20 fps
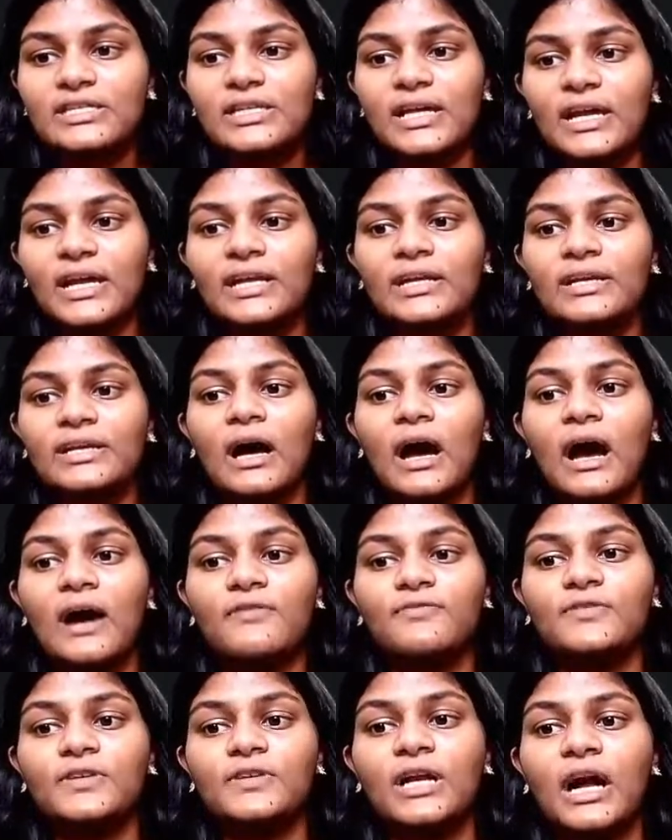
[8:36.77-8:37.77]
end
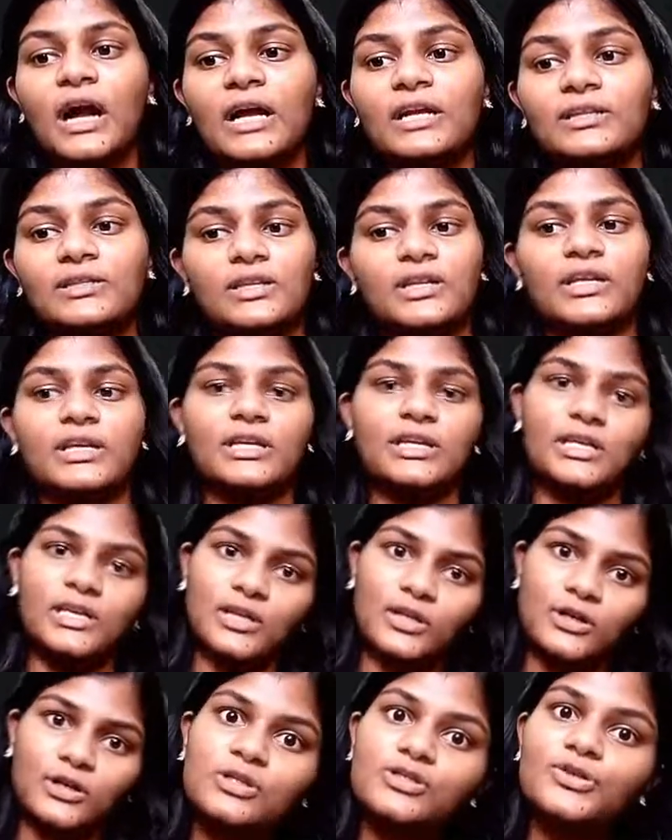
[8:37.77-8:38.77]
after R3. Here
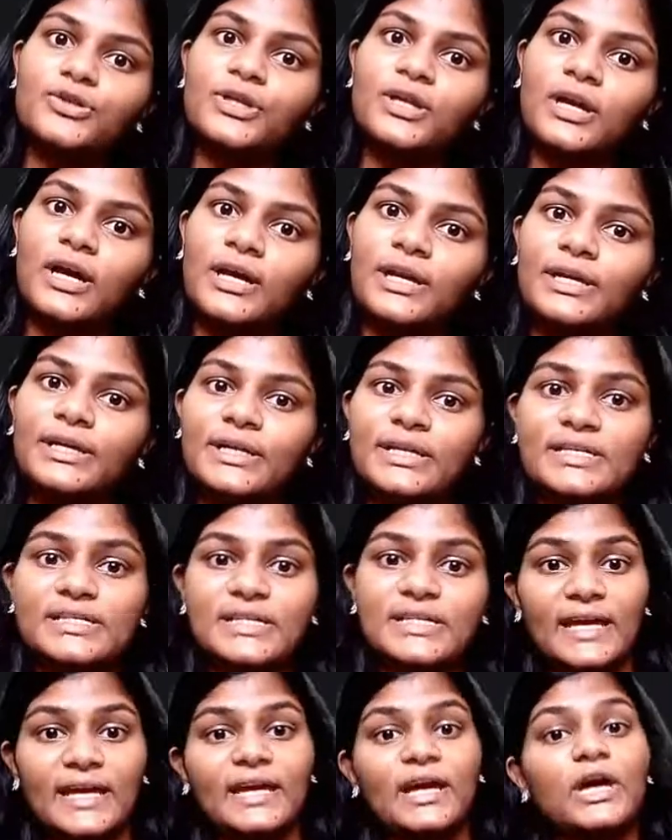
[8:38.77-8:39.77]
also the current is
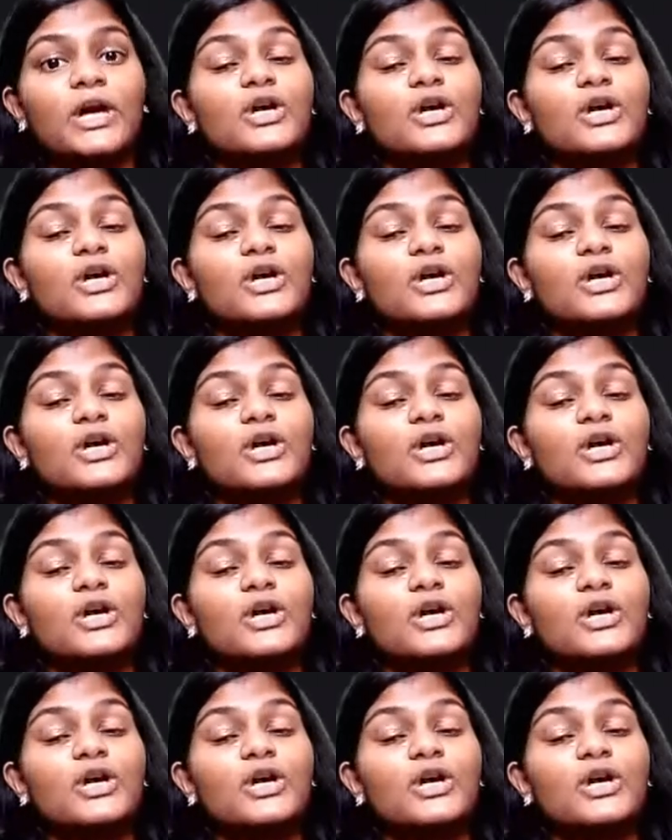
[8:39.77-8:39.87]
I.